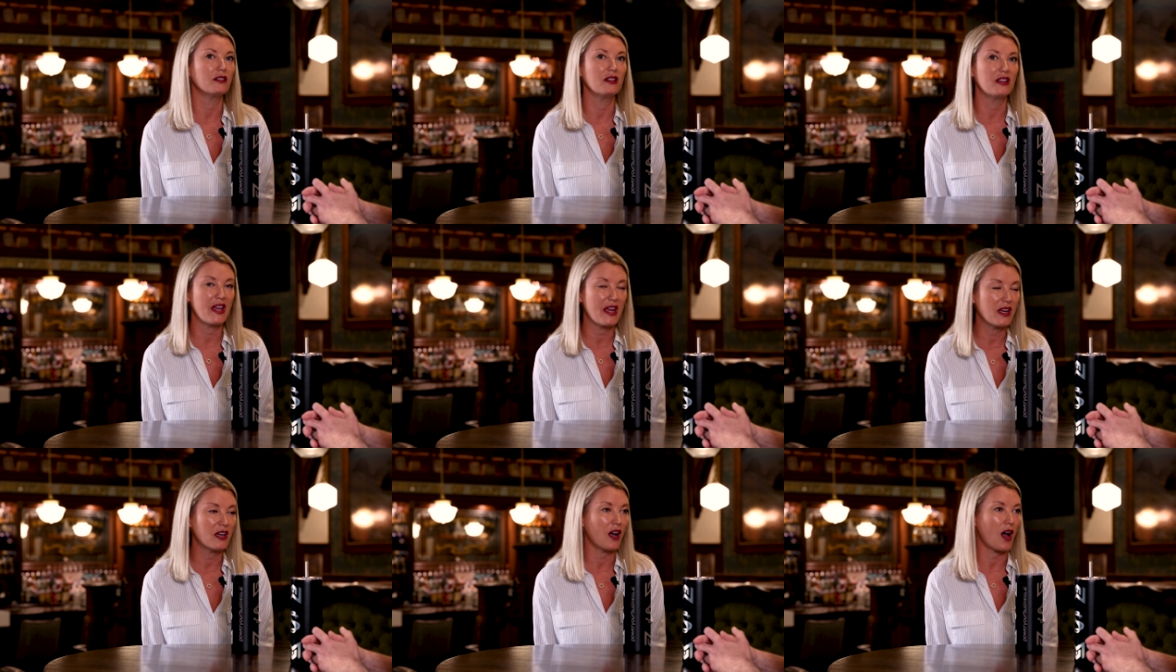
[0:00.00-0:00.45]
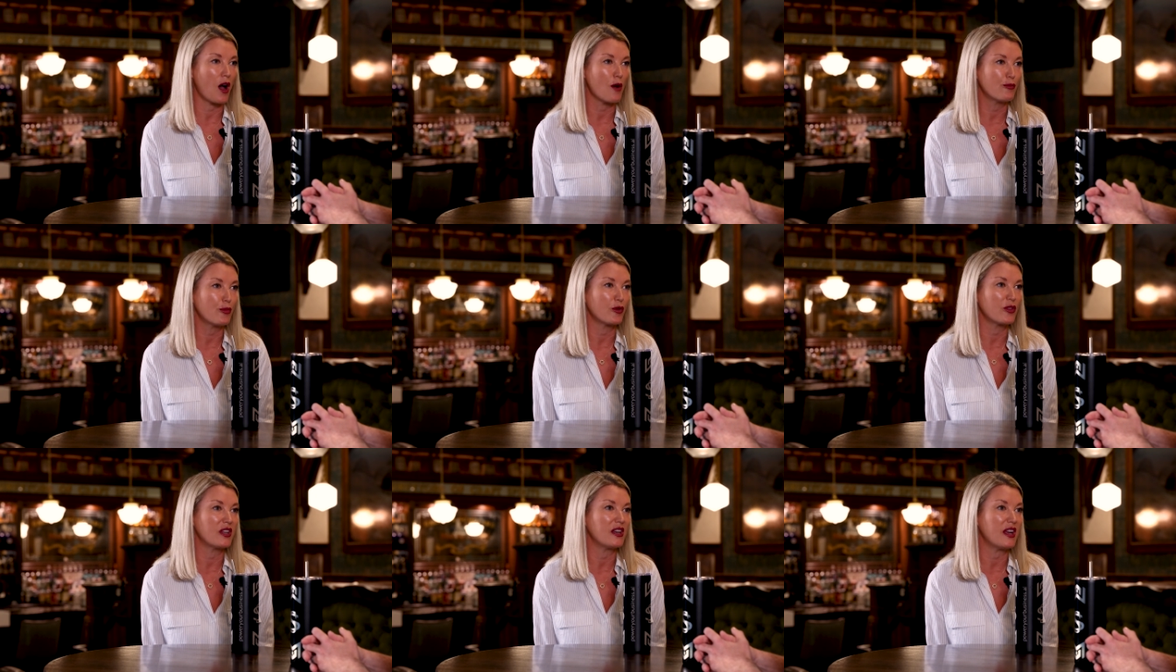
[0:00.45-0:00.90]
link
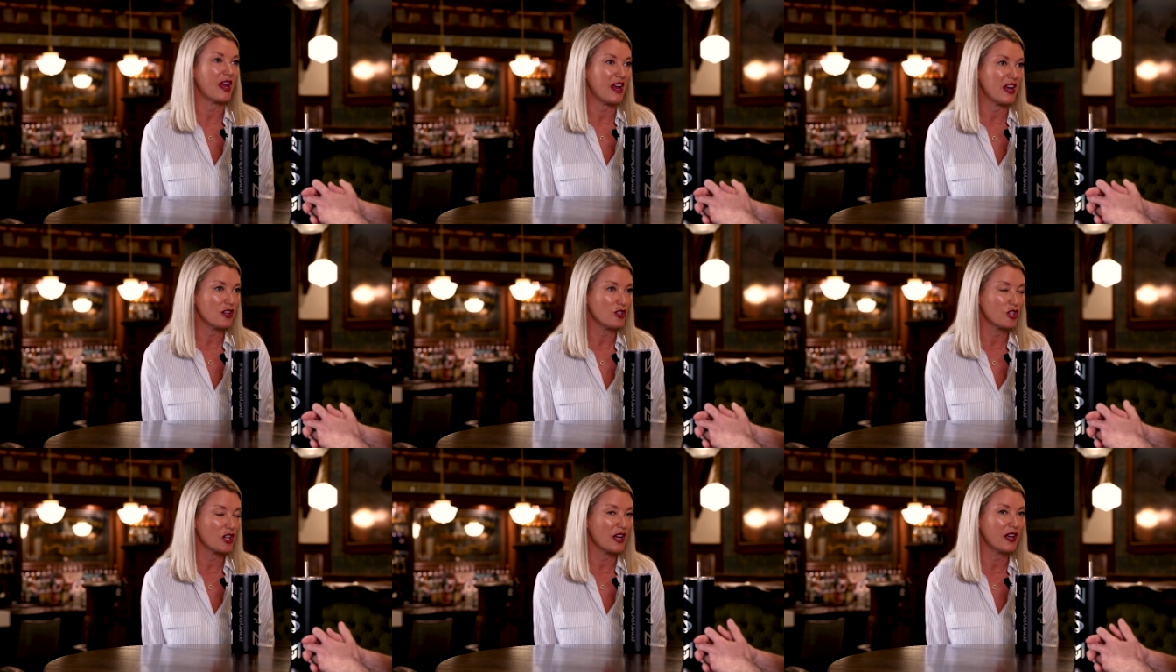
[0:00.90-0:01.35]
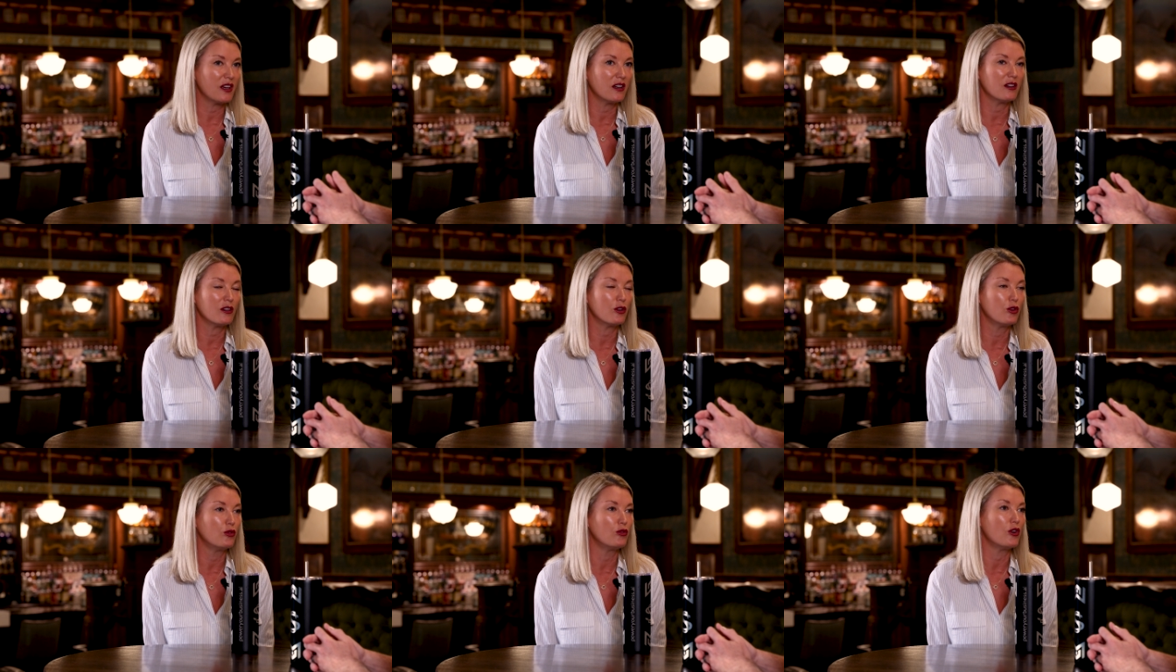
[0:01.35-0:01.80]
up with an
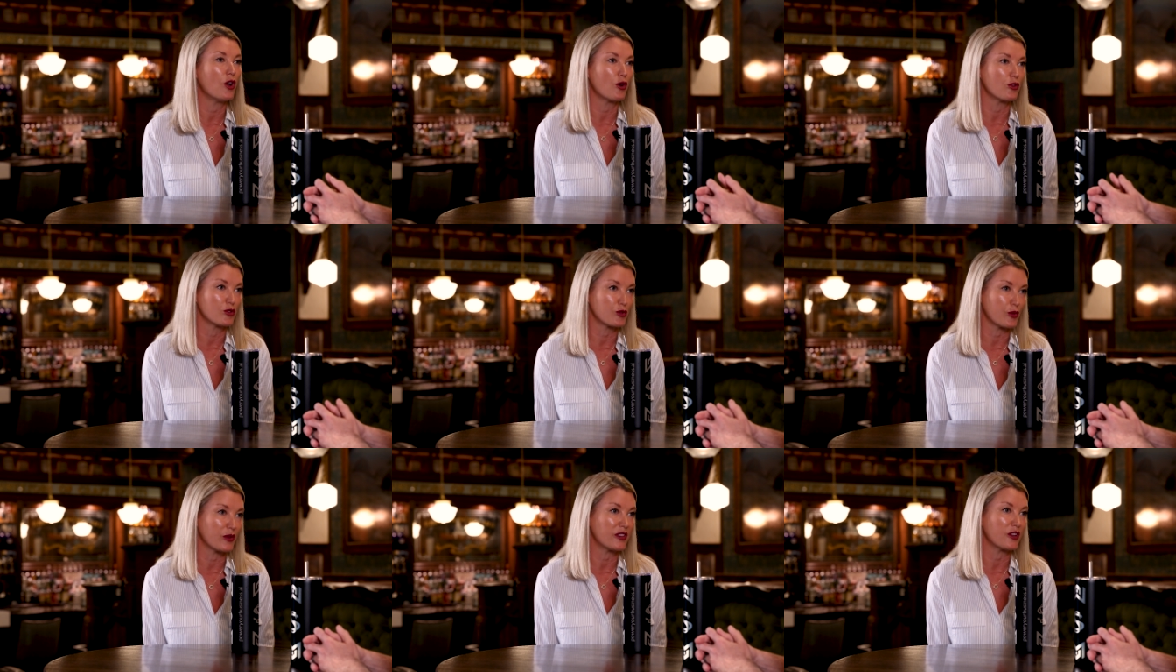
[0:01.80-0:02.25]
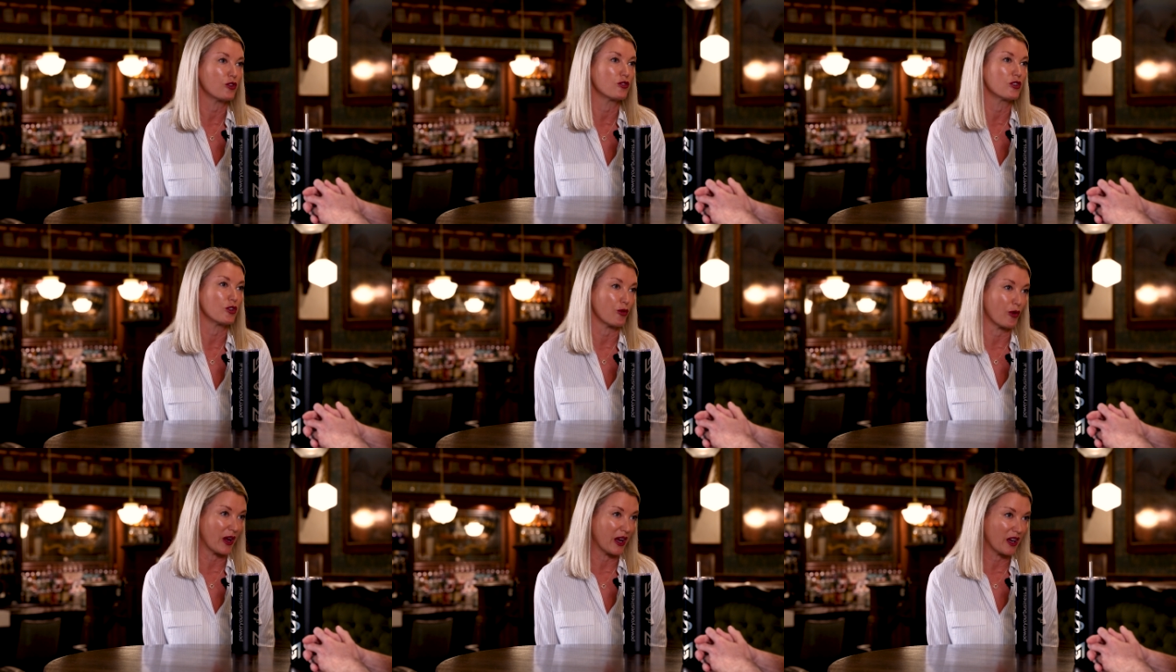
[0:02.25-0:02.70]
agent who knows what they're
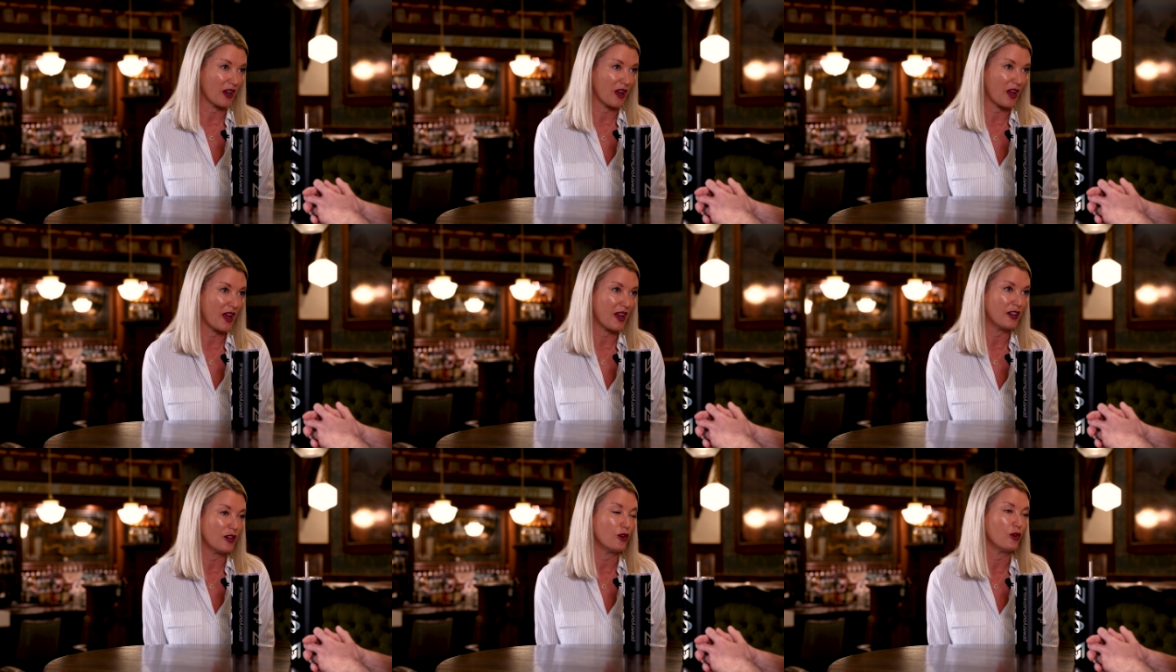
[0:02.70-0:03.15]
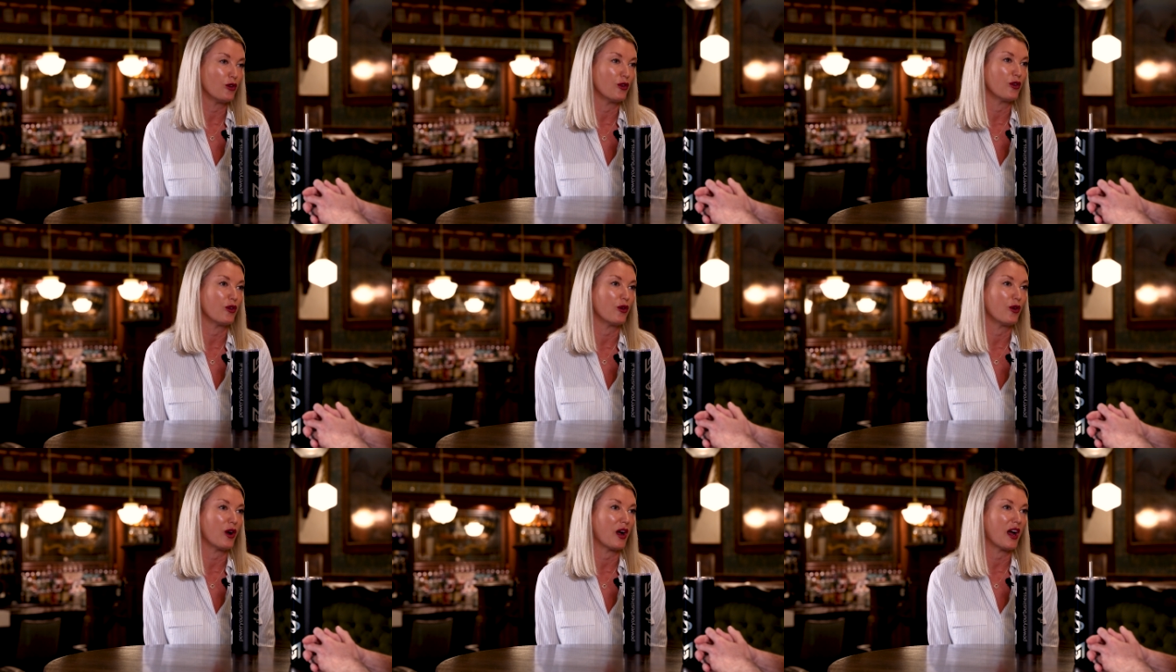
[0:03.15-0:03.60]
doing and
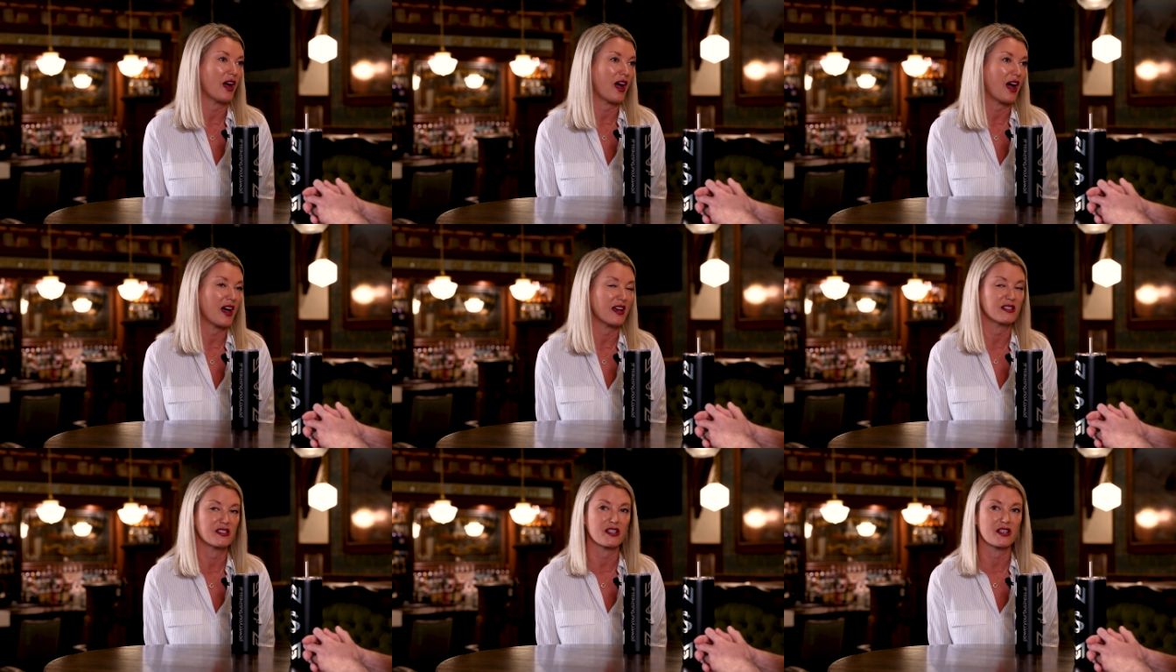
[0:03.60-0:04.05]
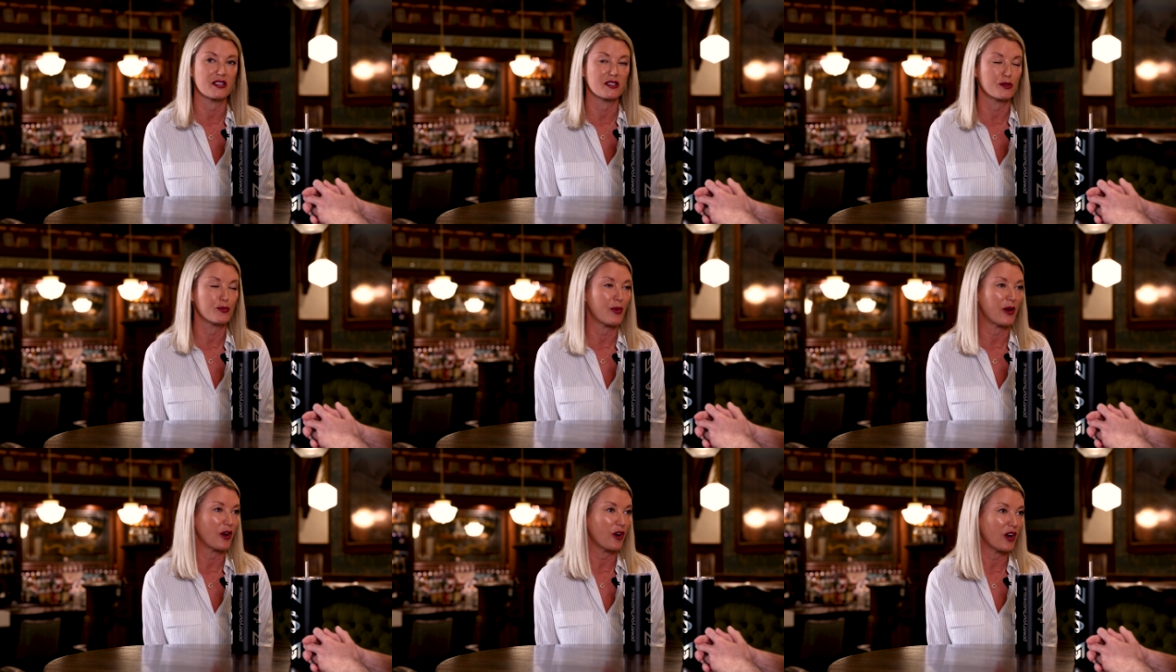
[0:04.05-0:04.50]
who has
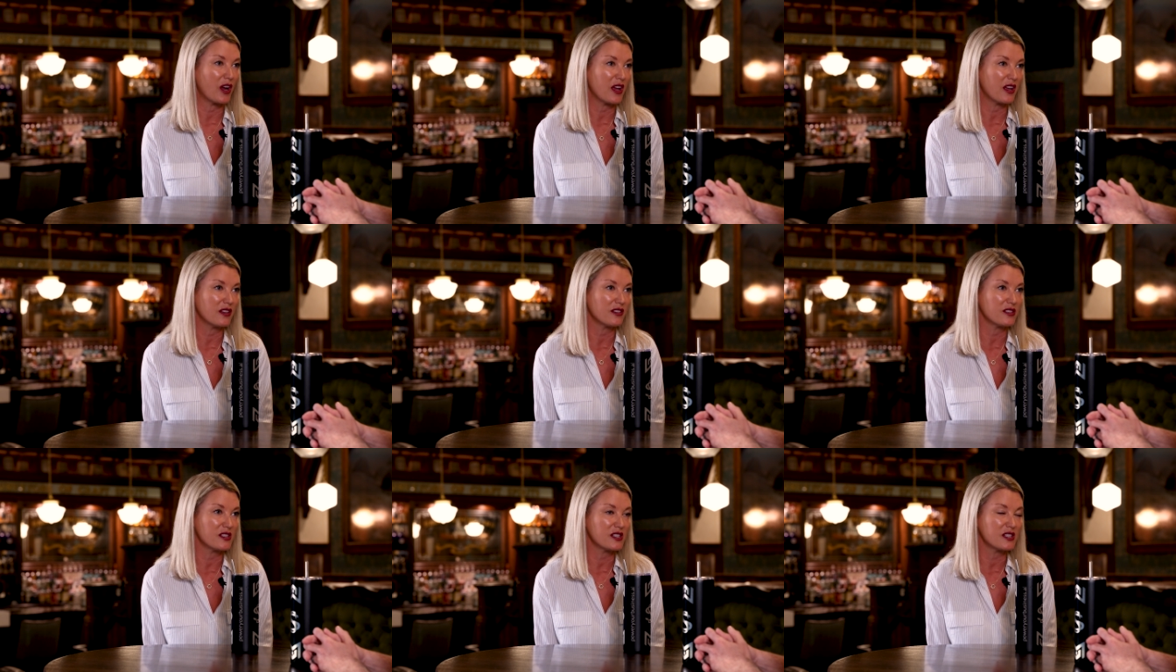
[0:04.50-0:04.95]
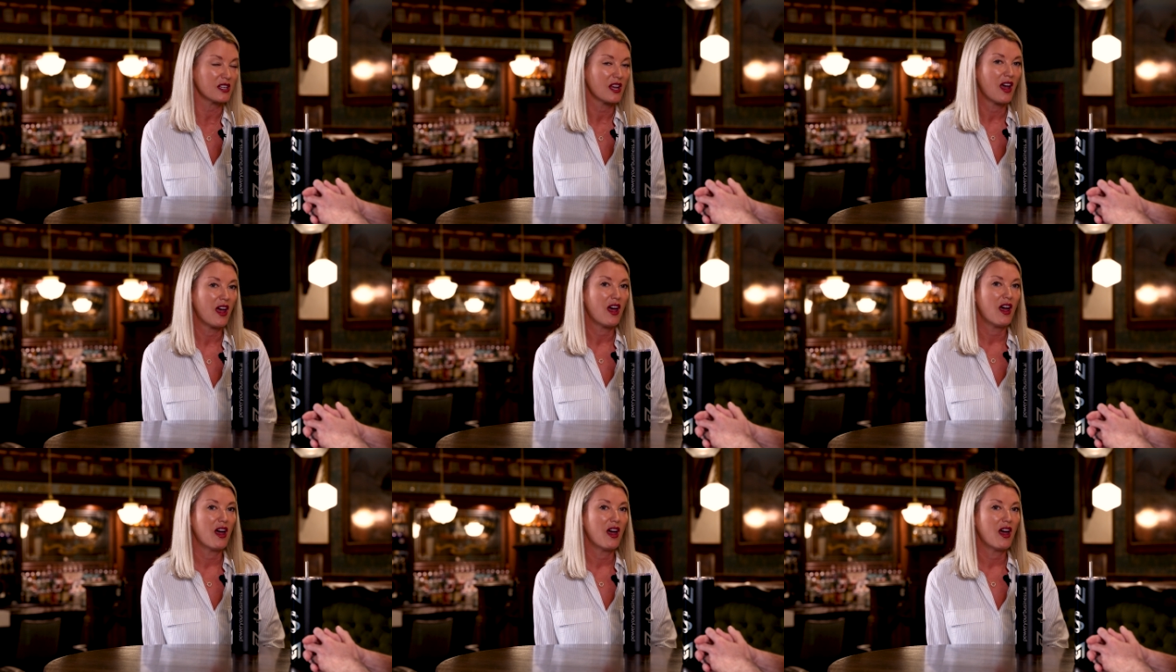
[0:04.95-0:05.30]
experience